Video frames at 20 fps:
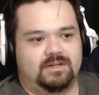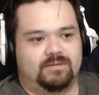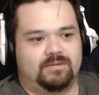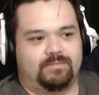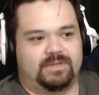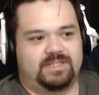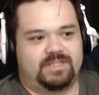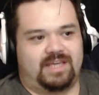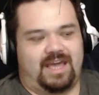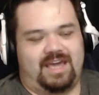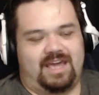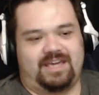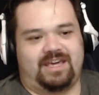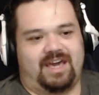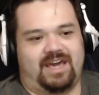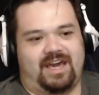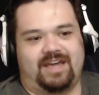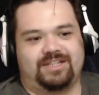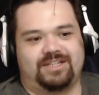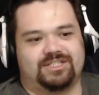But the
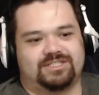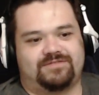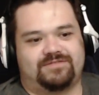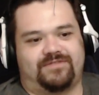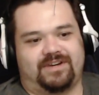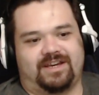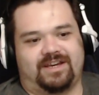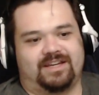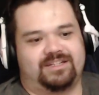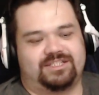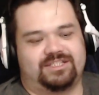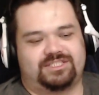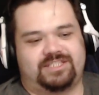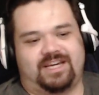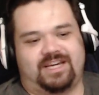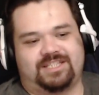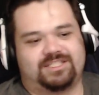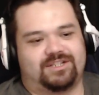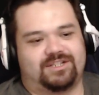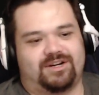AK just freaking just
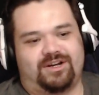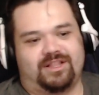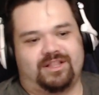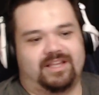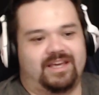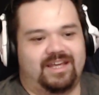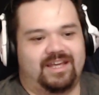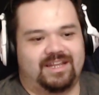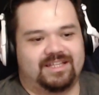takes it all in.